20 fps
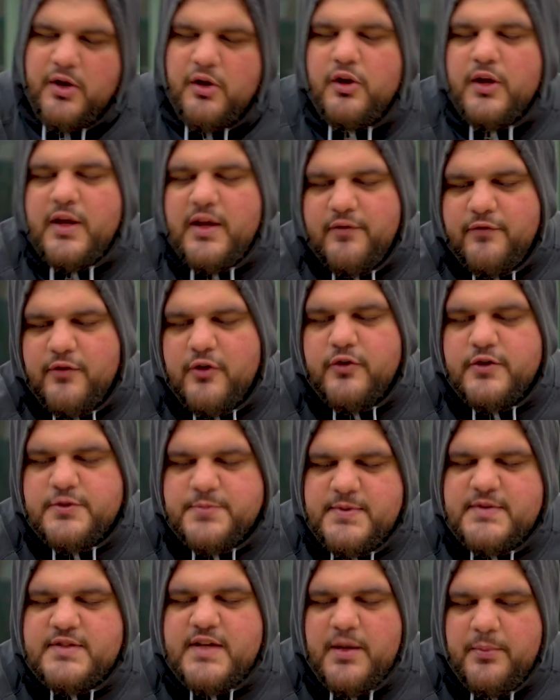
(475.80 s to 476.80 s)
looking for
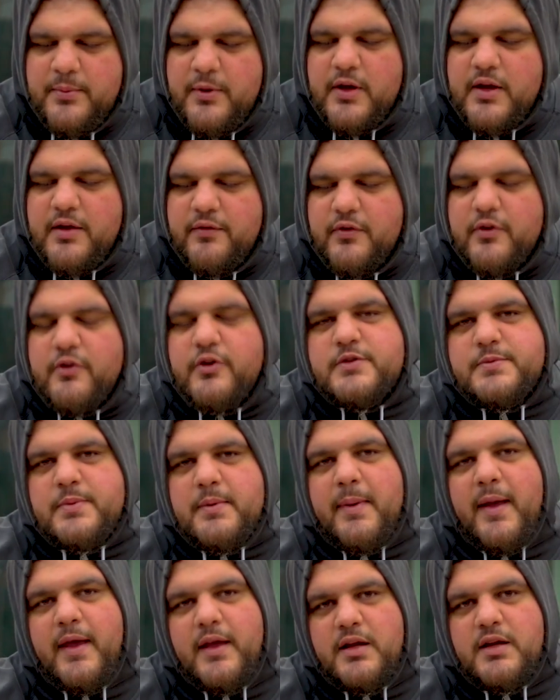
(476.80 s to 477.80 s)
crispy skin, we're looking for crispy
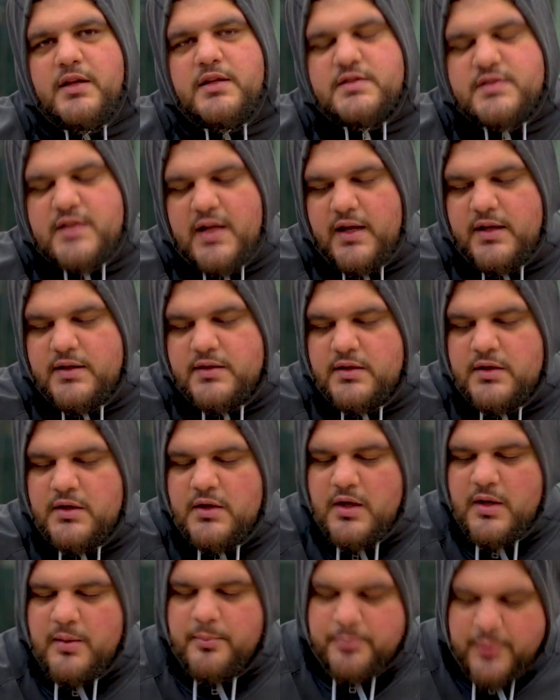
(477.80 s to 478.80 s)
bacon instead.
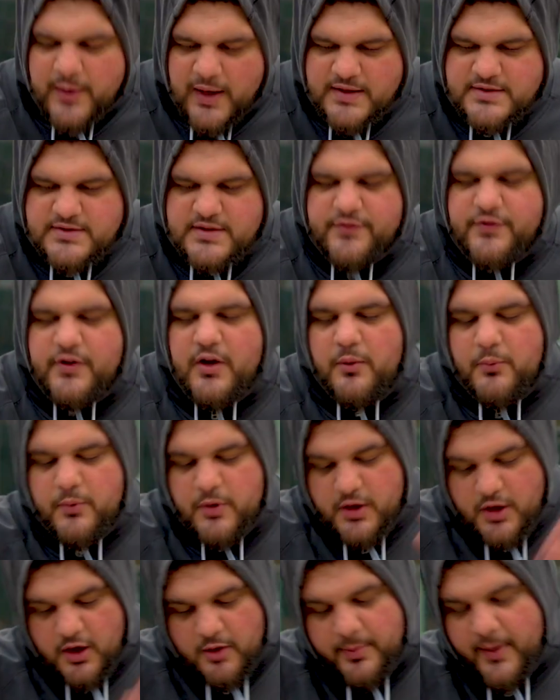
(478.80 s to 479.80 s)
But if you don't want
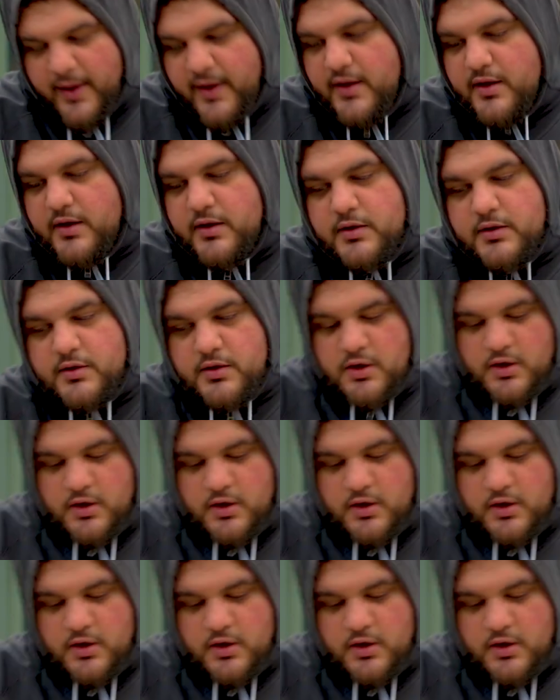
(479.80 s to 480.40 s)
to go bacon,